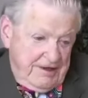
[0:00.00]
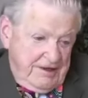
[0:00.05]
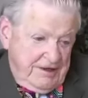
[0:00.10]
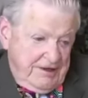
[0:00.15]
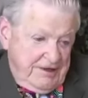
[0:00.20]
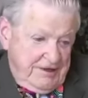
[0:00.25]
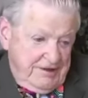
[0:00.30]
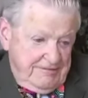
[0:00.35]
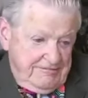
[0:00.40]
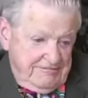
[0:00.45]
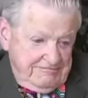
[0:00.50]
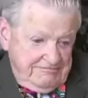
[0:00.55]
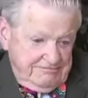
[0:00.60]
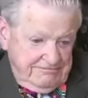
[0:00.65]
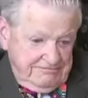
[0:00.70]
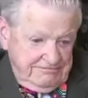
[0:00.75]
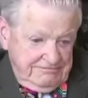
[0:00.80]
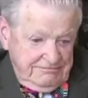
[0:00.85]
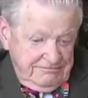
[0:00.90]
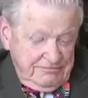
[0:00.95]
Um,
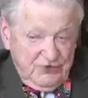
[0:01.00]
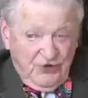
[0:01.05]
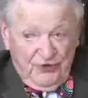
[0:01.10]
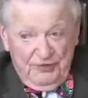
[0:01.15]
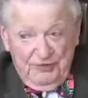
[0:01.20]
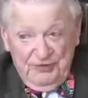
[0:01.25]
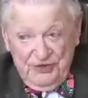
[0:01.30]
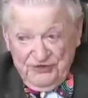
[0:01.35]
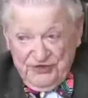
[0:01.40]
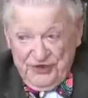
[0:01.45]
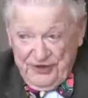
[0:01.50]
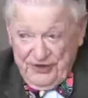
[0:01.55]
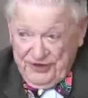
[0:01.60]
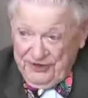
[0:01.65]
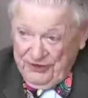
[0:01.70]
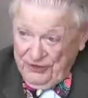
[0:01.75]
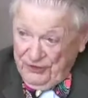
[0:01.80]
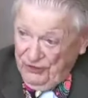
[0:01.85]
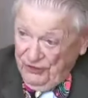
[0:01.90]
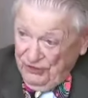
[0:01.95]
three minutes, I had
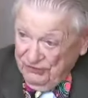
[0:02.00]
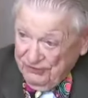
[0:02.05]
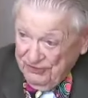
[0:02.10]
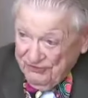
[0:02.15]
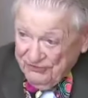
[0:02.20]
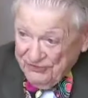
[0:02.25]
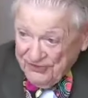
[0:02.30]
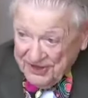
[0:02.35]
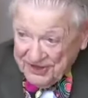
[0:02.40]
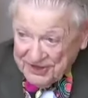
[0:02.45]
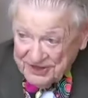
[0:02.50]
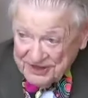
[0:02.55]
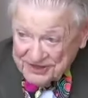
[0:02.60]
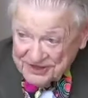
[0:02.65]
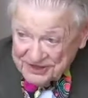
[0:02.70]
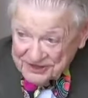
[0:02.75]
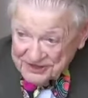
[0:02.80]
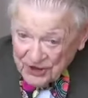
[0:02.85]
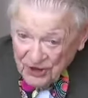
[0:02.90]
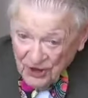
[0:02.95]
a call from Frank. He
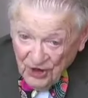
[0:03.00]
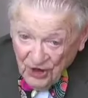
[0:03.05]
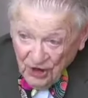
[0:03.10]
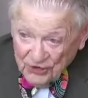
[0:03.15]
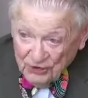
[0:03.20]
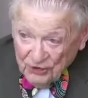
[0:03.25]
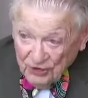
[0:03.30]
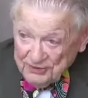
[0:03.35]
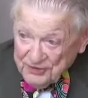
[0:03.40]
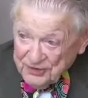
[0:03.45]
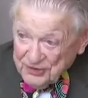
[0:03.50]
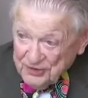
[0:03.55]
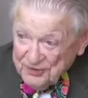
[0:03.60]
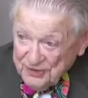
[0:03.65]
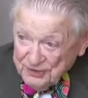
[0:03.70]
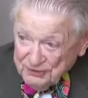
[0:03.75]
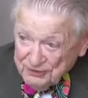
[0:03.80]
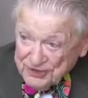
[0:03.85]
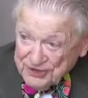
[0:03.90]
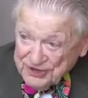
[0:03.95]
says, the Army are going
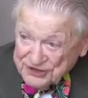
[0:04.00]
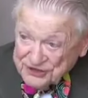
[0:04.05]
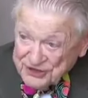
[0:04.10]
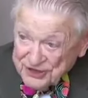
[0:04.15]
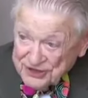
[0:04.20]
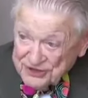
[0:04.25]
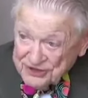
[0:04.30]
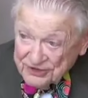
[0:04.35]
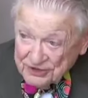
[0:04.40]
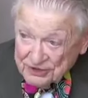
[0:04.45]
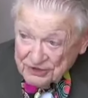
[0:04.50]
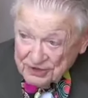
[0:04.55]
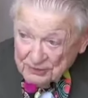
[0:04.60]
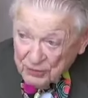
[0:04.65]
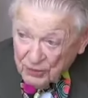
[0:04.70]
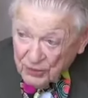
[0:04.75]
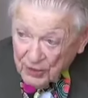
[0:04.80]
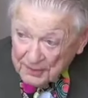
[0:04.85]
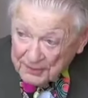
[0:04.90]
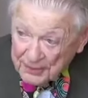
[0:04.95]
to be real excited. They're going to
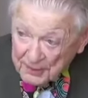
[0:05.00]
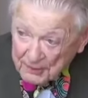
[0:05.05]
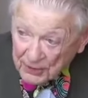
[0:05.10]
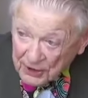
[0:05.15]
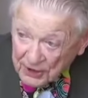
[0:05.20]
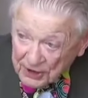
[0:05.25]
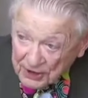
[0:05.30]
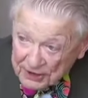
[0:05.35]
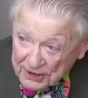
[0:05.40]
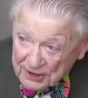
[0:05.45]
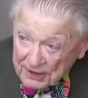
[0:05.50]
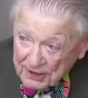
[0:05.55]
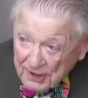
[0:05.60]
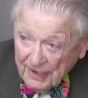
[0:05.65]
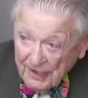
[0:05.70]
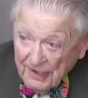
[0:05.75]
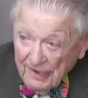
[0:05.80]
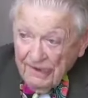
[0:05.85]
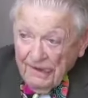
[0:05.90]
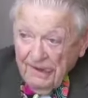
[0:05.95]
pull up the bird.
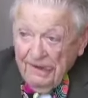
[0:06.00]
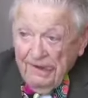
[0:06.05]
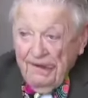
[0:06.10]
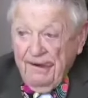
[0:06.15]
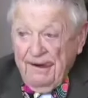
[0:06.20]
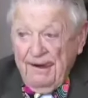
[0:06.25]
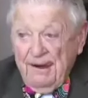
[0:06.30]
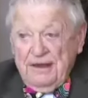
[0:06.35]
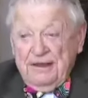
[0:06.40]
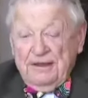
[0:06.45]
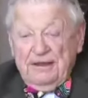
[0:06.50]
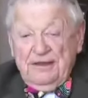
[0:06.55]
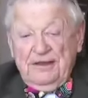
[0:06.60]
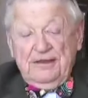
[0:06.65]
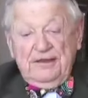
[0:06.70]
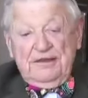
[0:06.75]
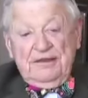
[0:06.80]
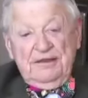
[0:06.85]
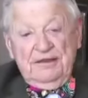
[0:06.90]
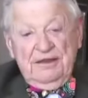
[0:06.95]

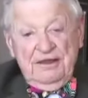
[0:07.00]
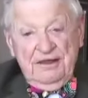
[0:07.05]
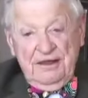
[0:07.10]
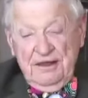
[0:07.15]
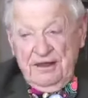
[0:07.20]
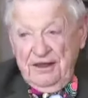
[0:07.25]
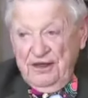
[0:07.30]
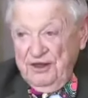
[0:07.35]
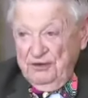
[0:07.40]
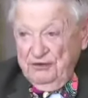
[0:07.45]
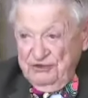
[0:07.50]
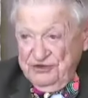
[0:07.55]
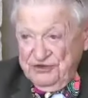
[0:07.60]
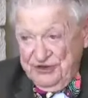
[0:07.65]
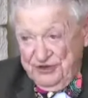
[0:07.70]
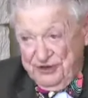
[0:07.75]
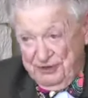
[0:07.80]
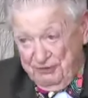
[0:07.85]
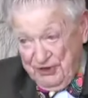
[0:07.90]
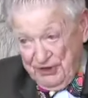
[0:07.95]
And it was
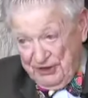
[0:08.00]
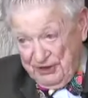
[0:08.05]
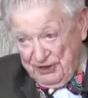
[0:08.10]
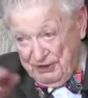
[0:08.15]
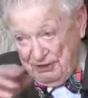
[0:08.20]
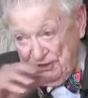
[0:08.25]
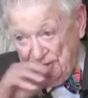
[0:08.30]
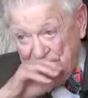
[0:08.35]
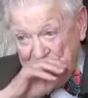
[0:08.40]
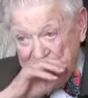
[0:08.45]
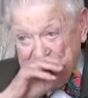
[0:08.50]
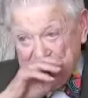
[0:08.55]
the umbilical.